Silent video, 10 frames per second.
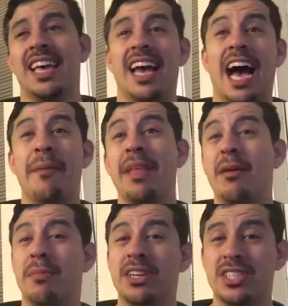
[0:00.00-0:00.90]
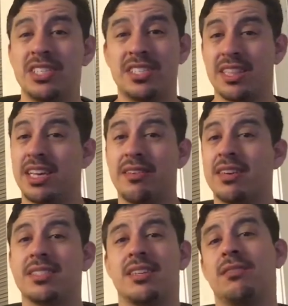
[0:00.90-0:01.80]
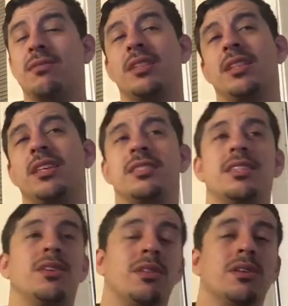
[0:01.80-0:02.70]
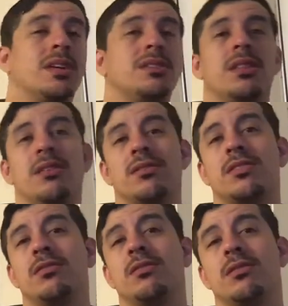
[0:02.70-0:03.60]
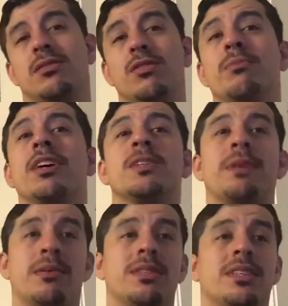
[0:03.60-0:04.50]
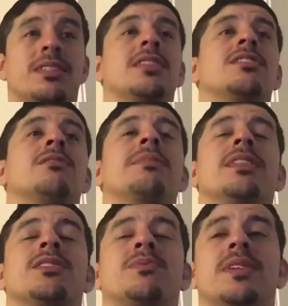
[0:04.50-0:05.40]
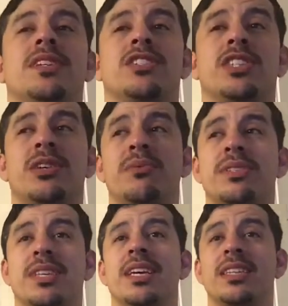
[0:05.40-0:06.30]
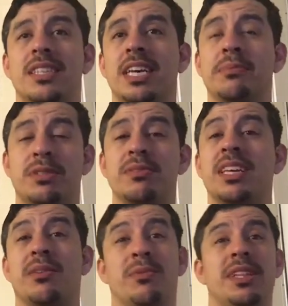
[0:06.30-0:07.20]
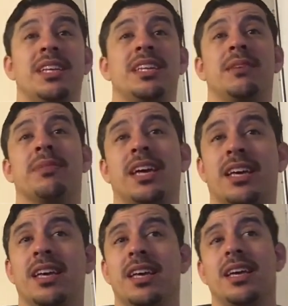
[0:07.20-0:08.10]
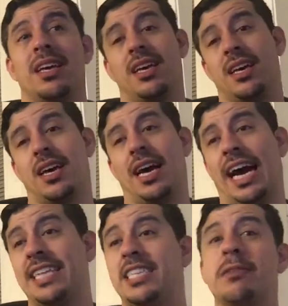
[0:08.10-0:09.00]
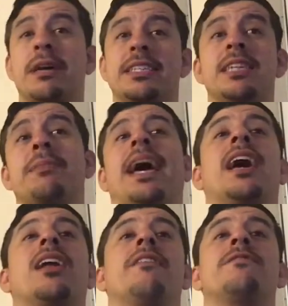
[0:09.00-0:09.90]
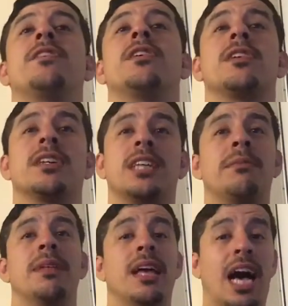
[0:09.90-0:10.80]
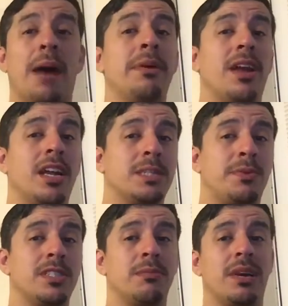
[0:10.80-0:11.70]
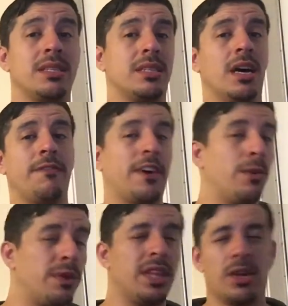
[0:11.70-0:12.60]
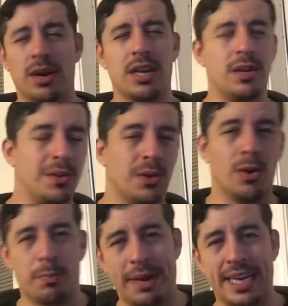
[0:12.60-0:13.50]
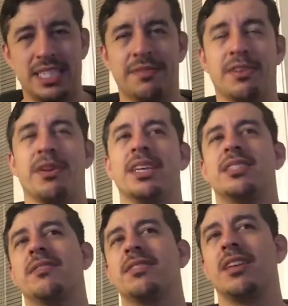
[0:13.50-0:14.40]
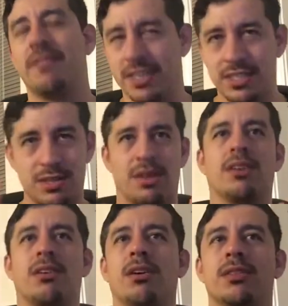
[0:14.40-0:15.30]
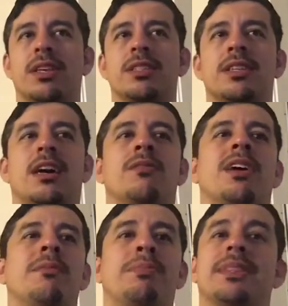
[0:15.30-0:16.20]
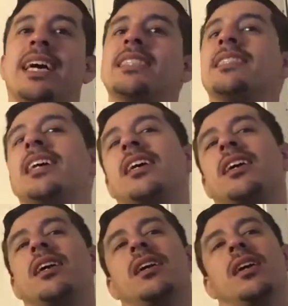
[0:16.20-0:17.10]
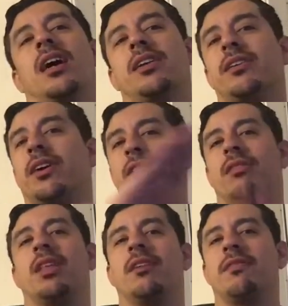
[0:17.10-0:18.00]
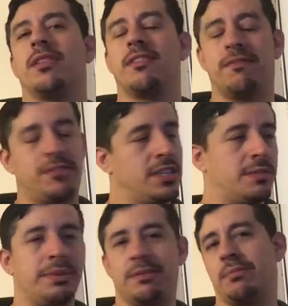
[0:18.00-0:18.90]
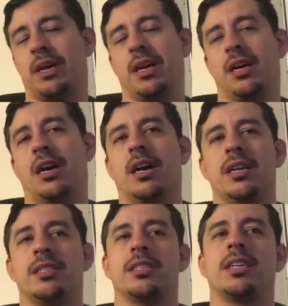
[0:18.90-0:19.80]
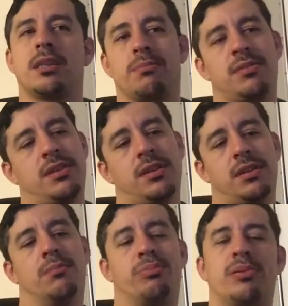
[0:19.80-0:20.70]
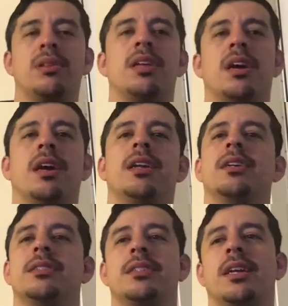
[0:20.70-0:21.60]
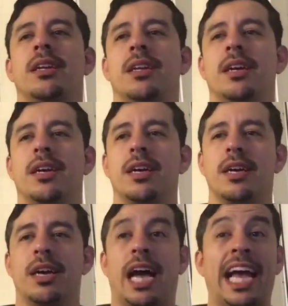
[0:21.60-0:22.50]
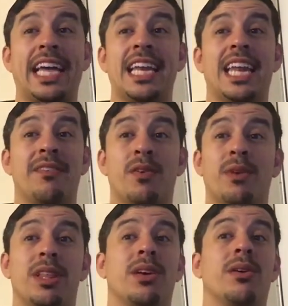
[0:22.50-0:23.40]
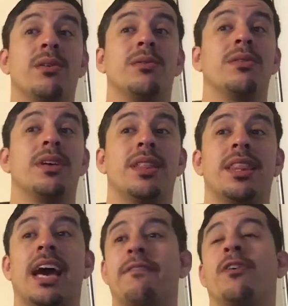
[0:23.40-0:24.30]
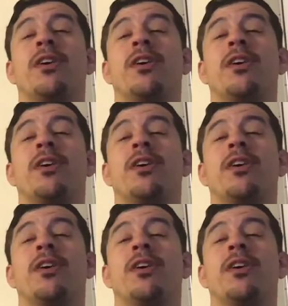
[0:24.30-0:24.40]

I'm not much into lyrics. I don't really listen or look into lyrics too, too much, but I was listening to them in this one, and she was getting deep. She was getting really deep. Like I tip I tip my hat off to her because I'm I'm an honest person myself. I don't really know how to do the passive aggressive stuff. I just know how to call things out right. But that's like on another level of just being uh, honest. That's like brutally honest, and uh, I can never really go that far.